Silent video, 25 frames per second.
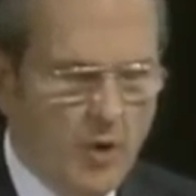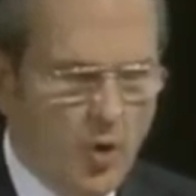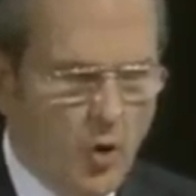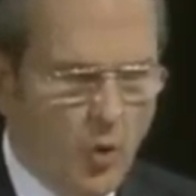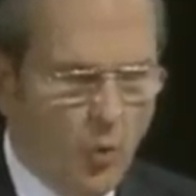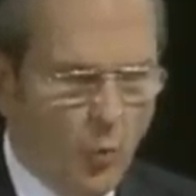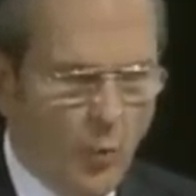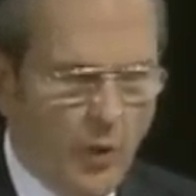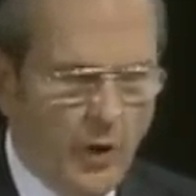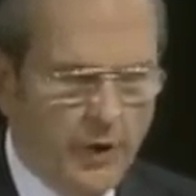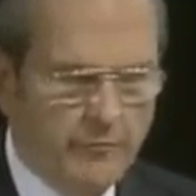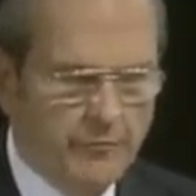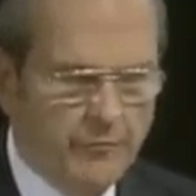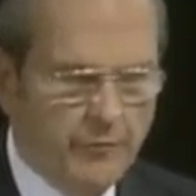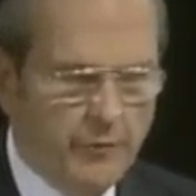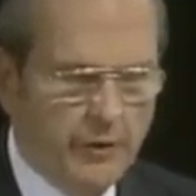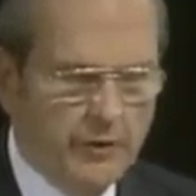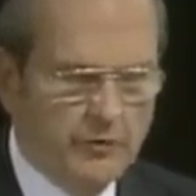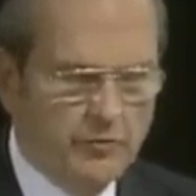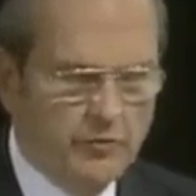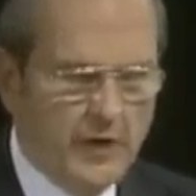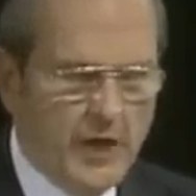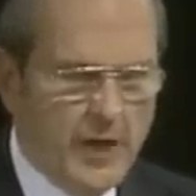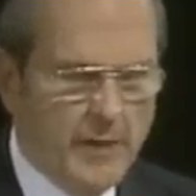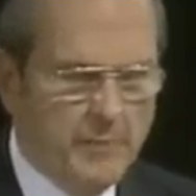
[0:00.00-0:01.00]
One, for
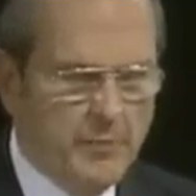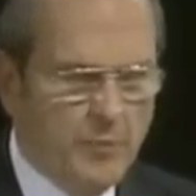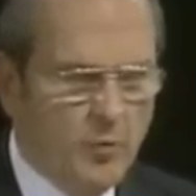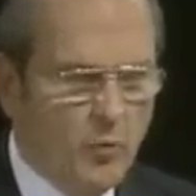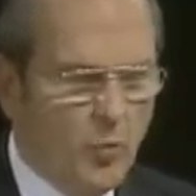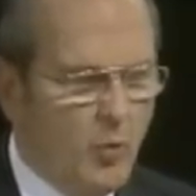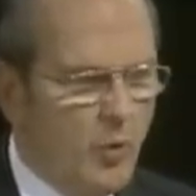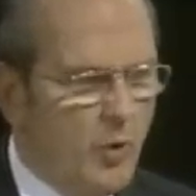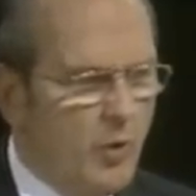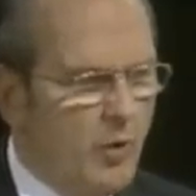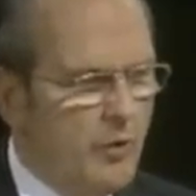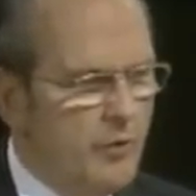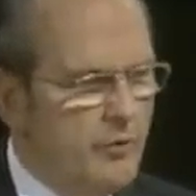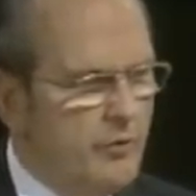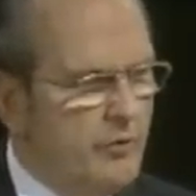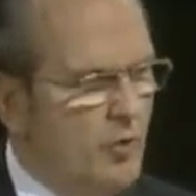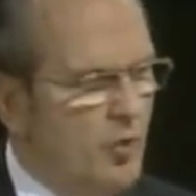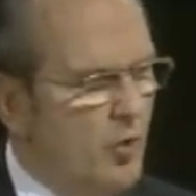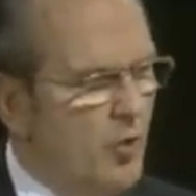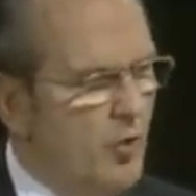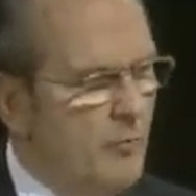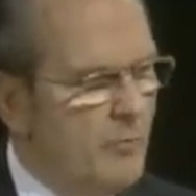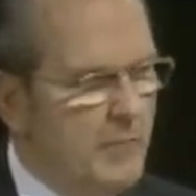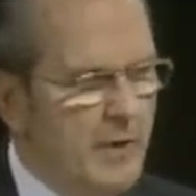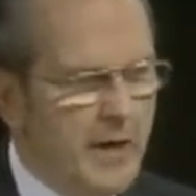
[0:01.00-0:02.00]
example, warned,
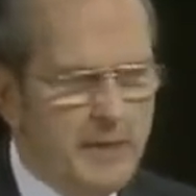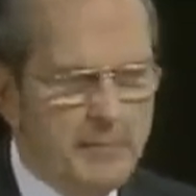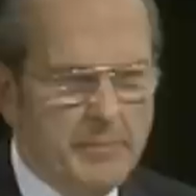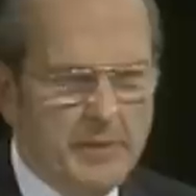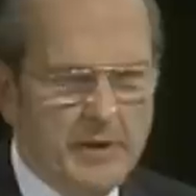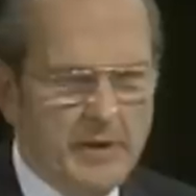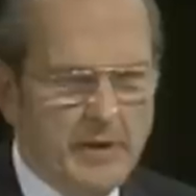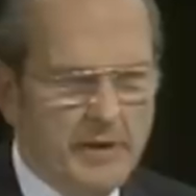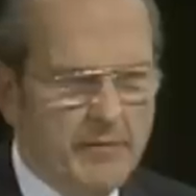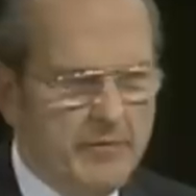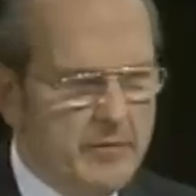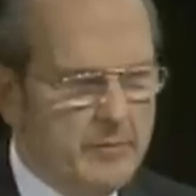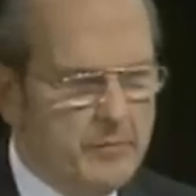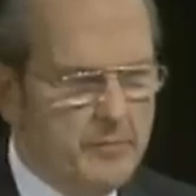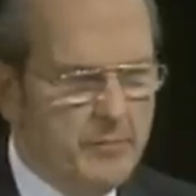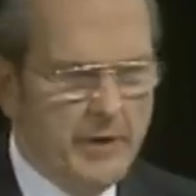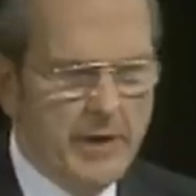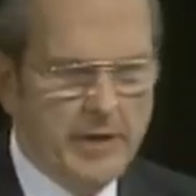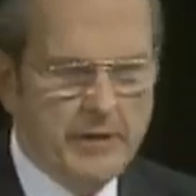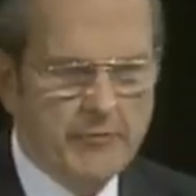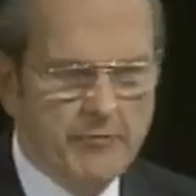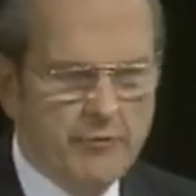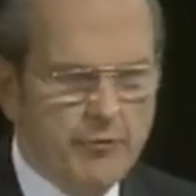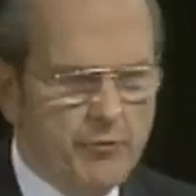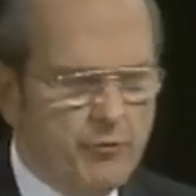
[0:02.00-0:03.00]
Oh, my beloved
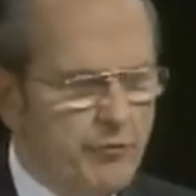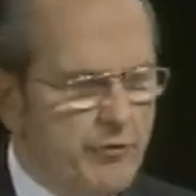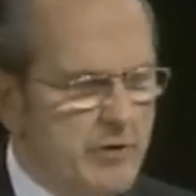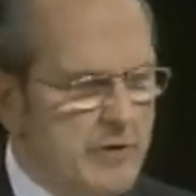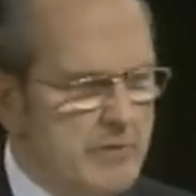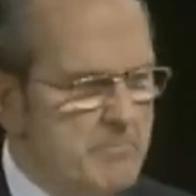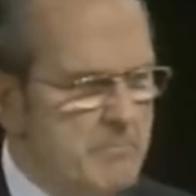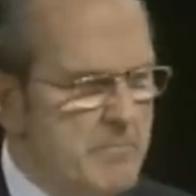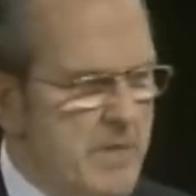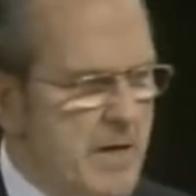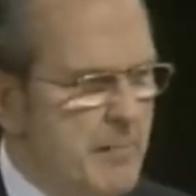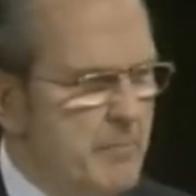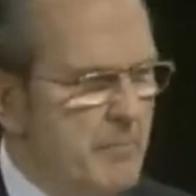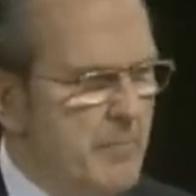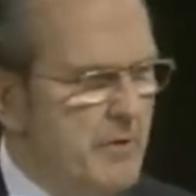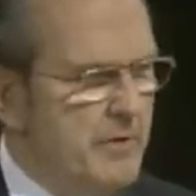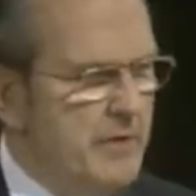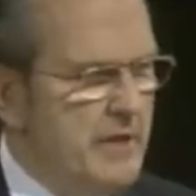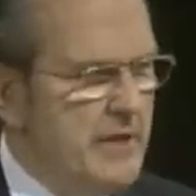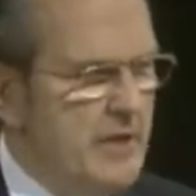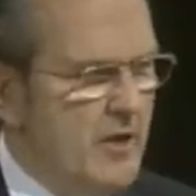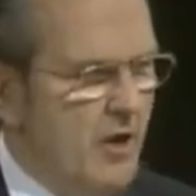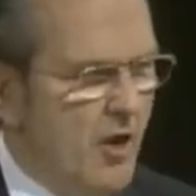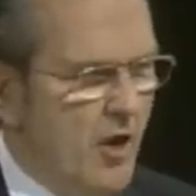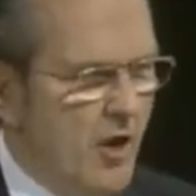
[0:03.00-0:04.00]
brethren, remember
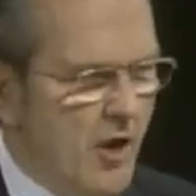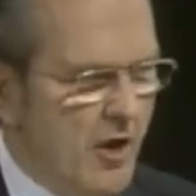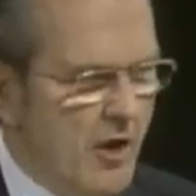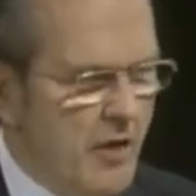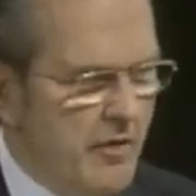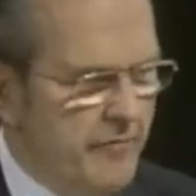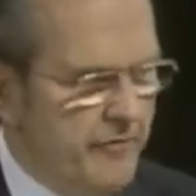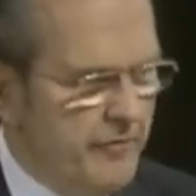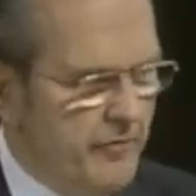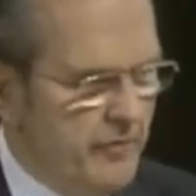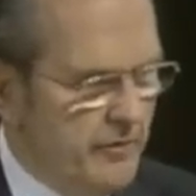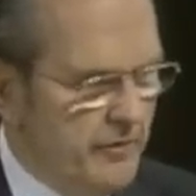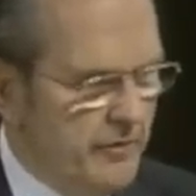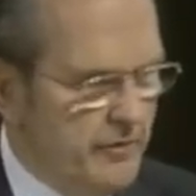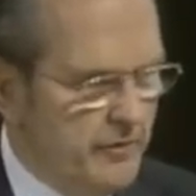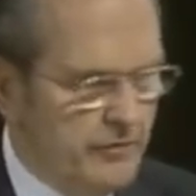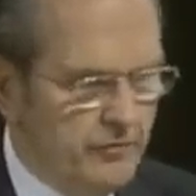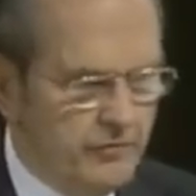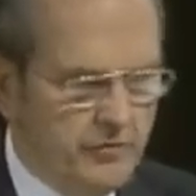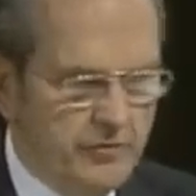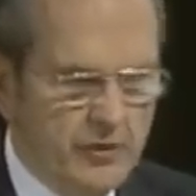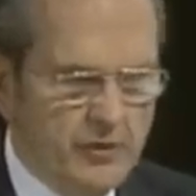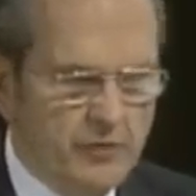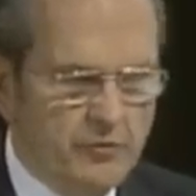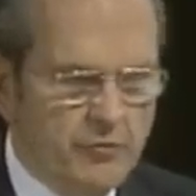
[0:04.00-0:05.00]
the
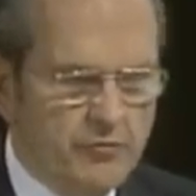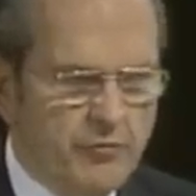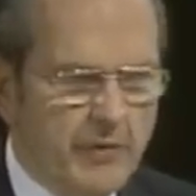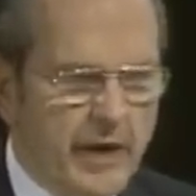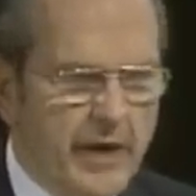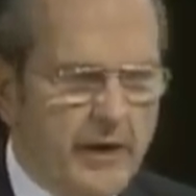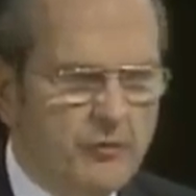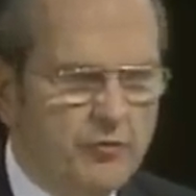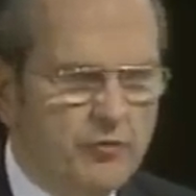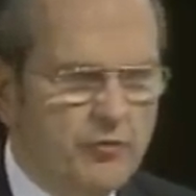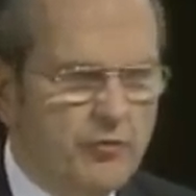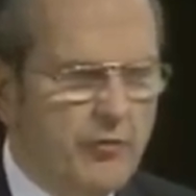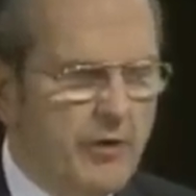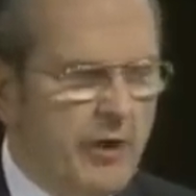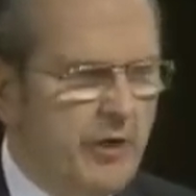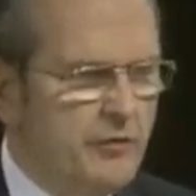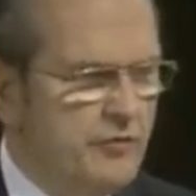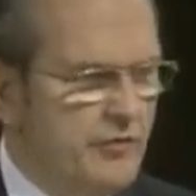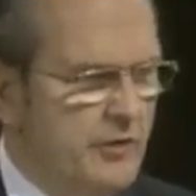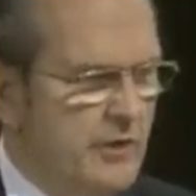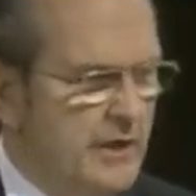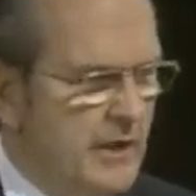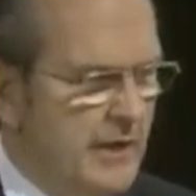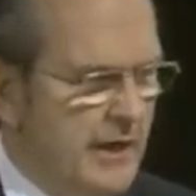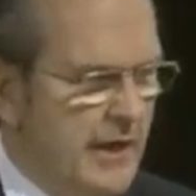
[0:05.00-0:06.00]
awfulness in
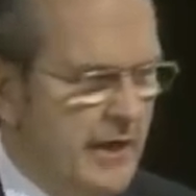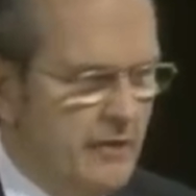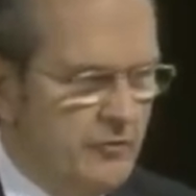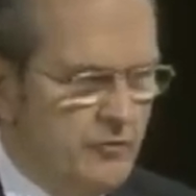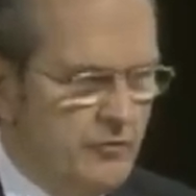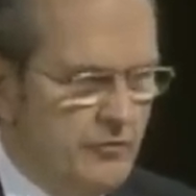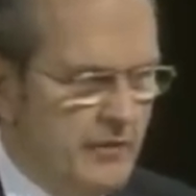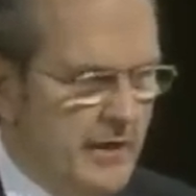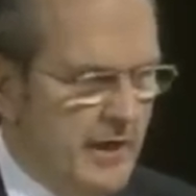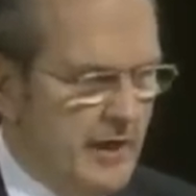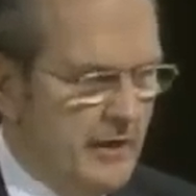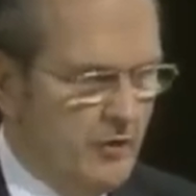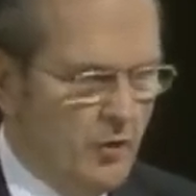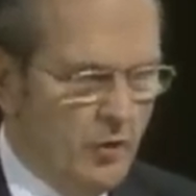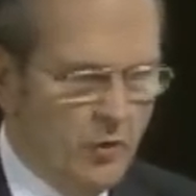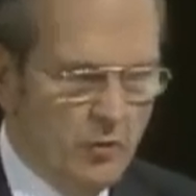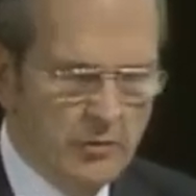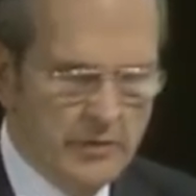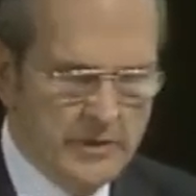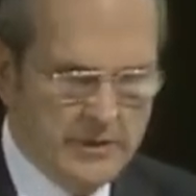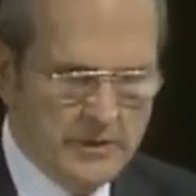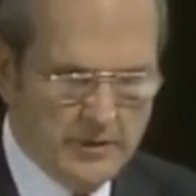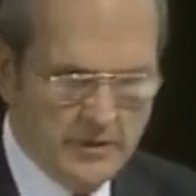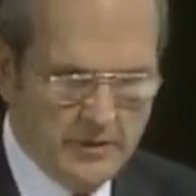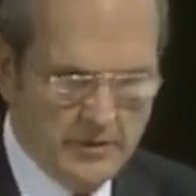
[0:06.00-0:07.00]
transgressing against that holy
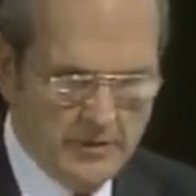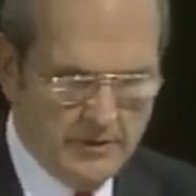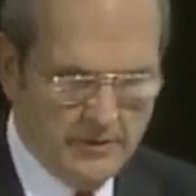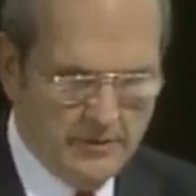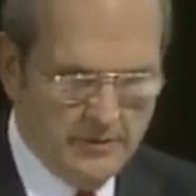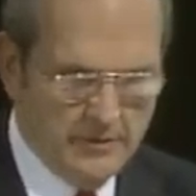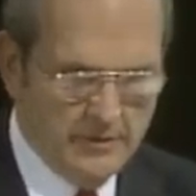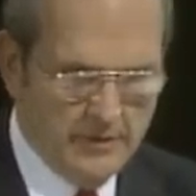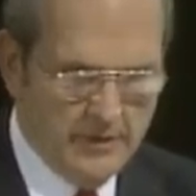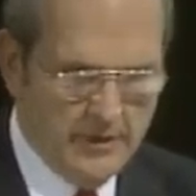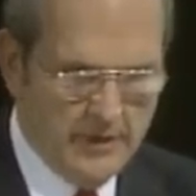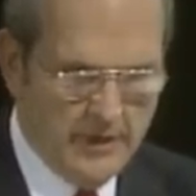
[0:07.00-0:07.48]
God,